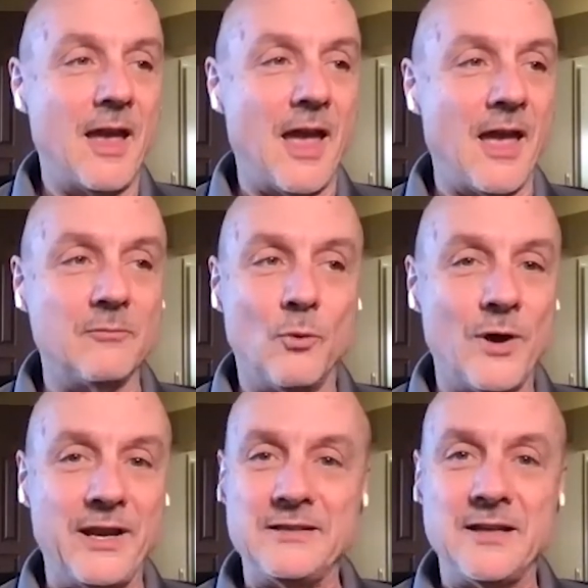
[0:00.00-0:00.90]
And
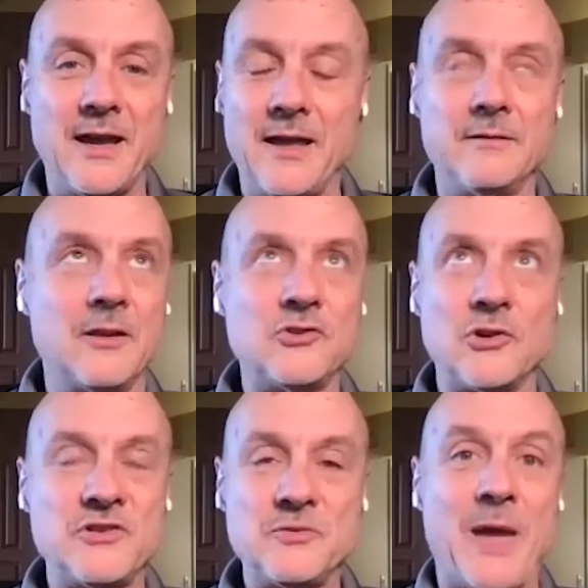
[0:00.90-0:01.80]
and the
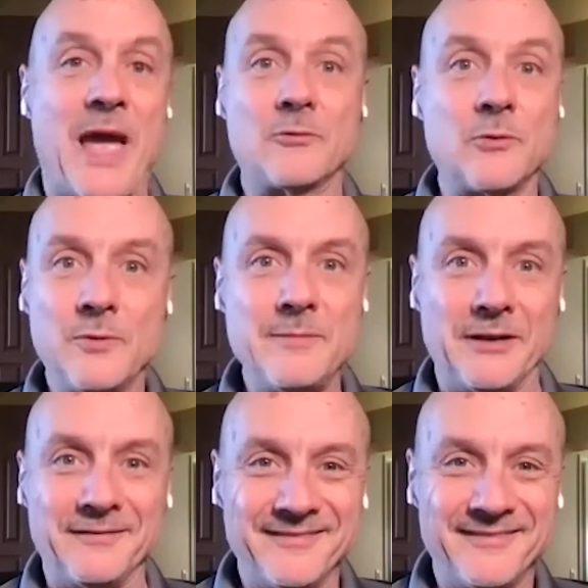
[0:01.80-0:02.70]
church is packed with women